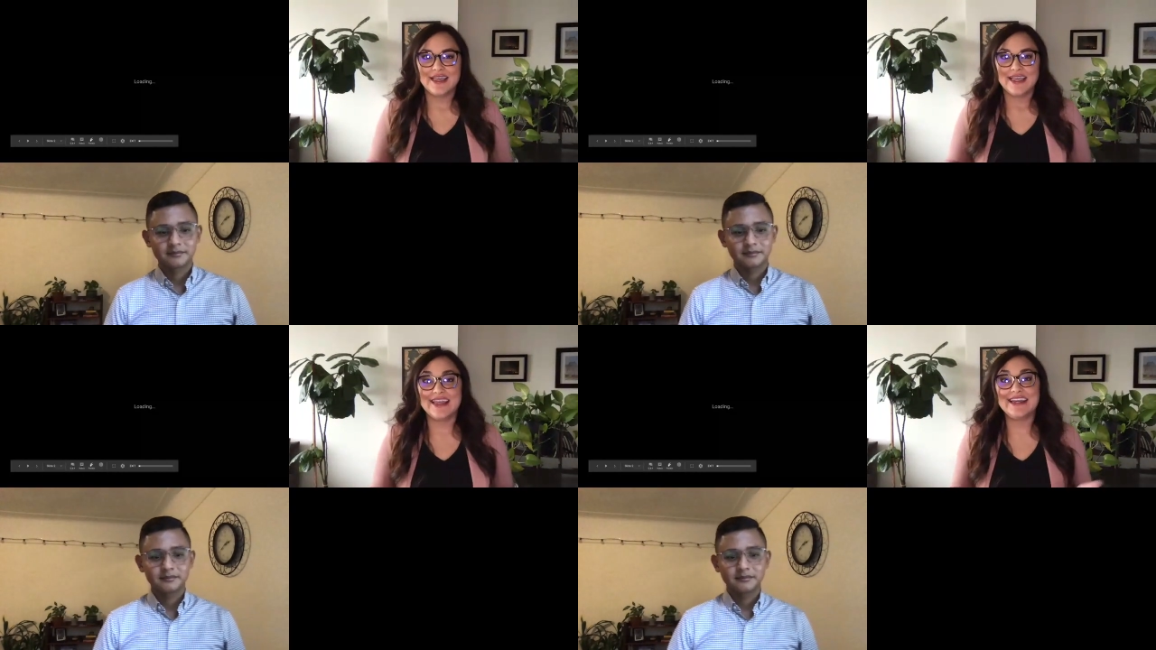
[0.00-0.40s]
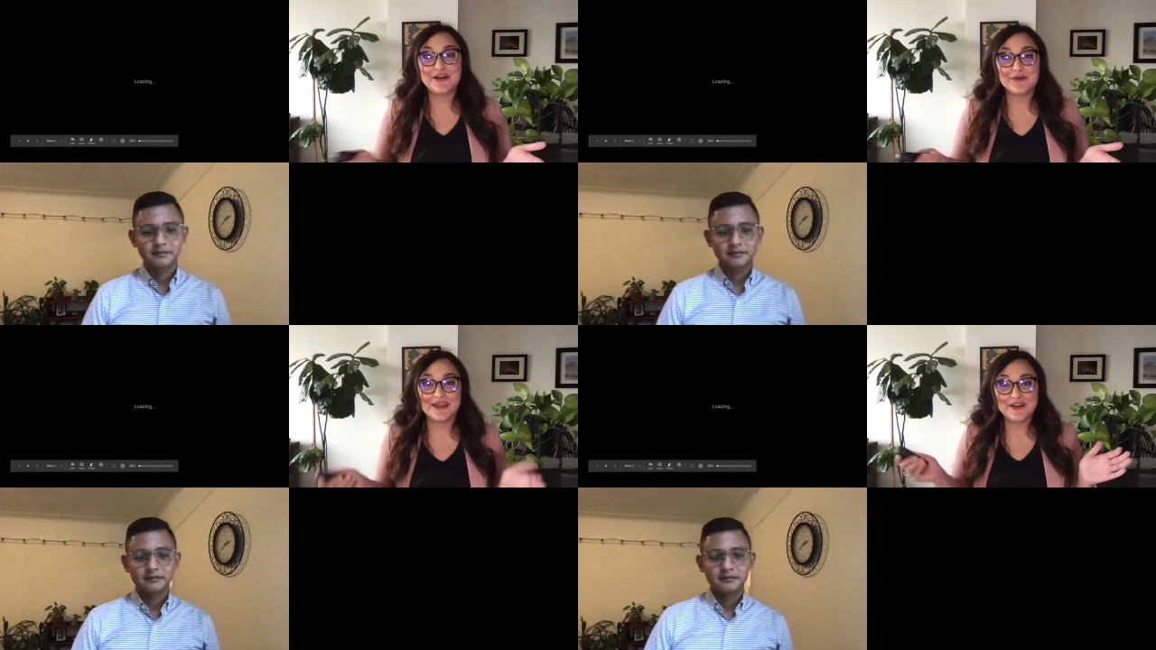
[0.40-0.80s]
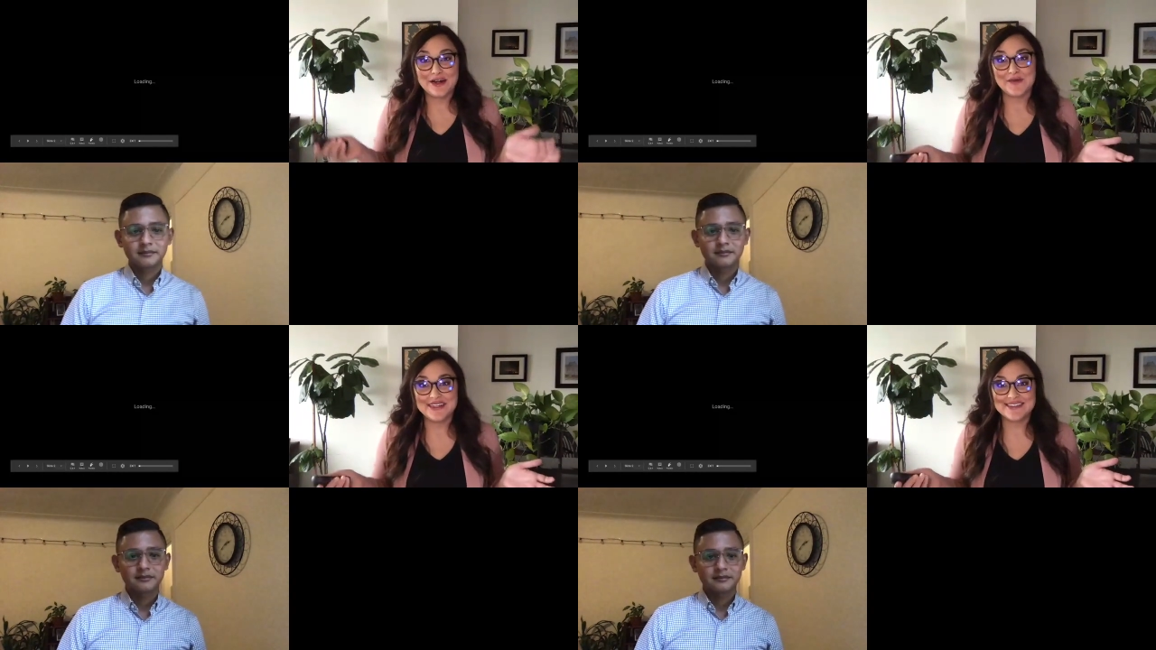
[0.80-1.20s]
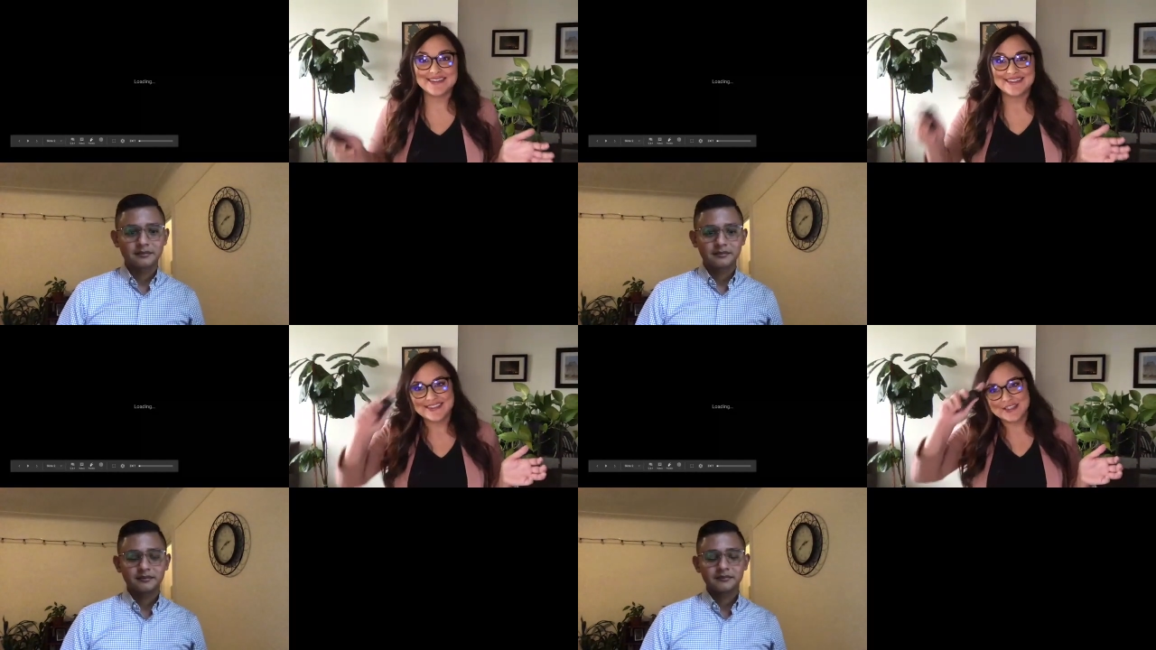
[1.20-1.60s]
Speaker 1: And here, here I was.
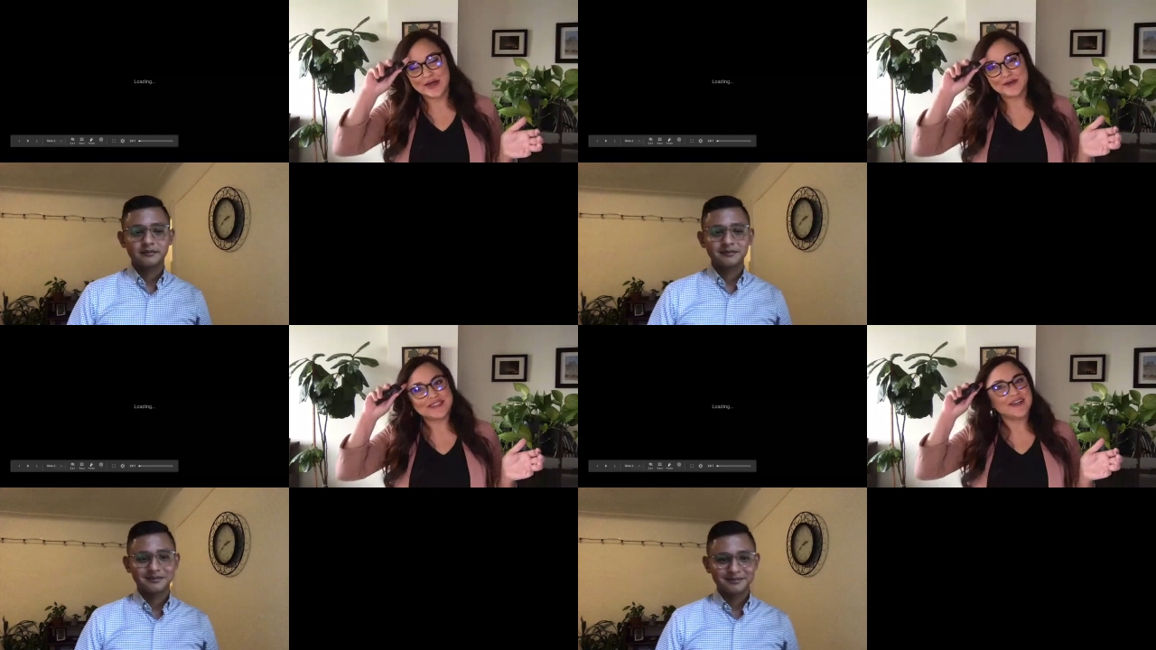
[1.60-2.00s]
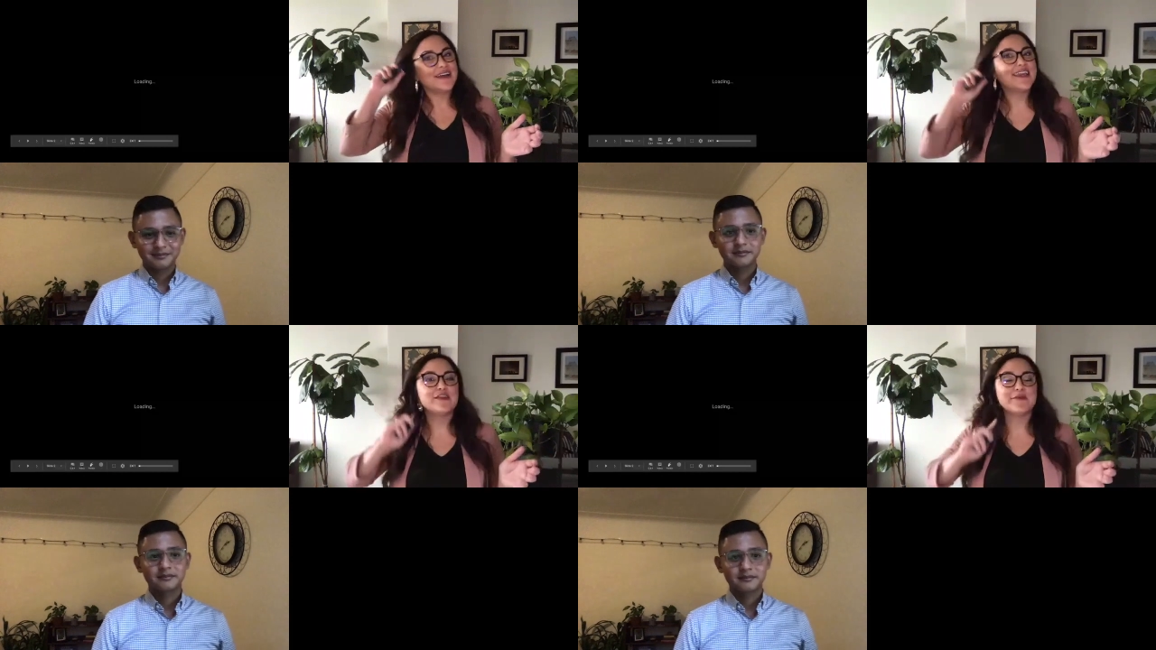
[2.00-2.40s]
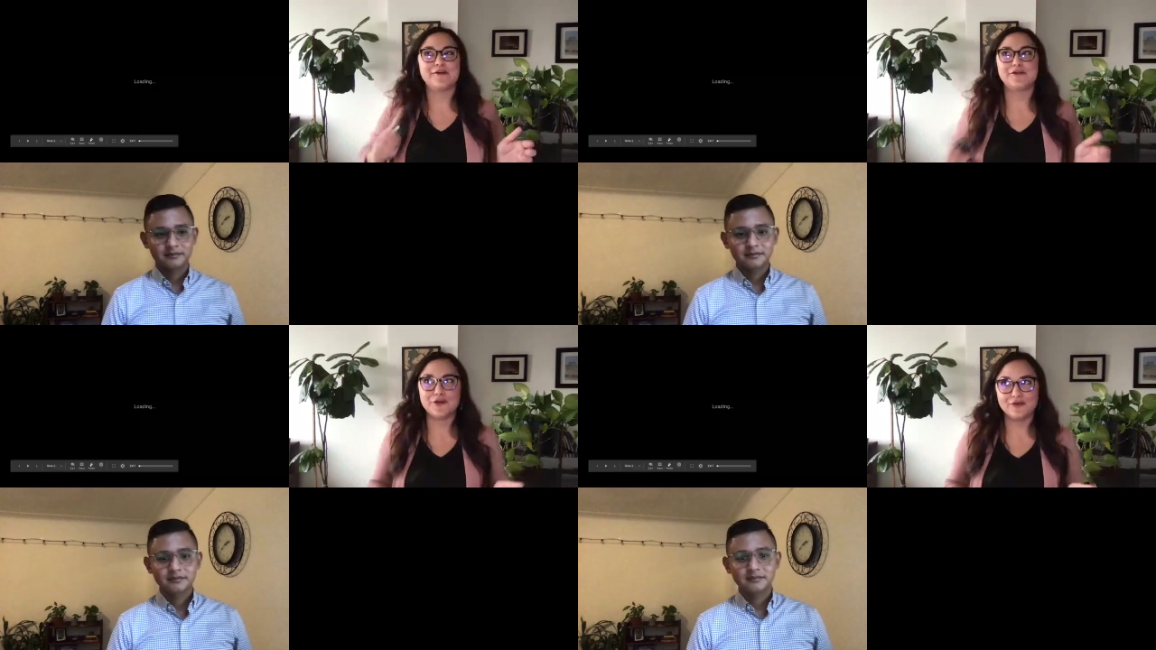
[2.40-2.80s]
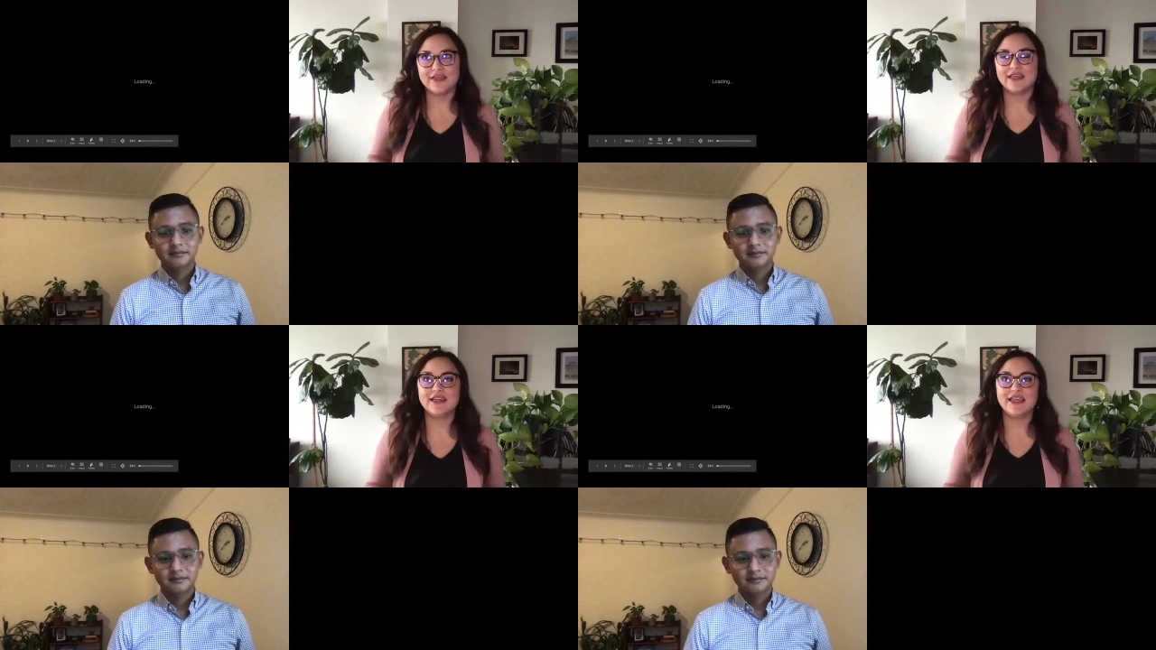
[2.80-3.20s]
So I was talking about COVID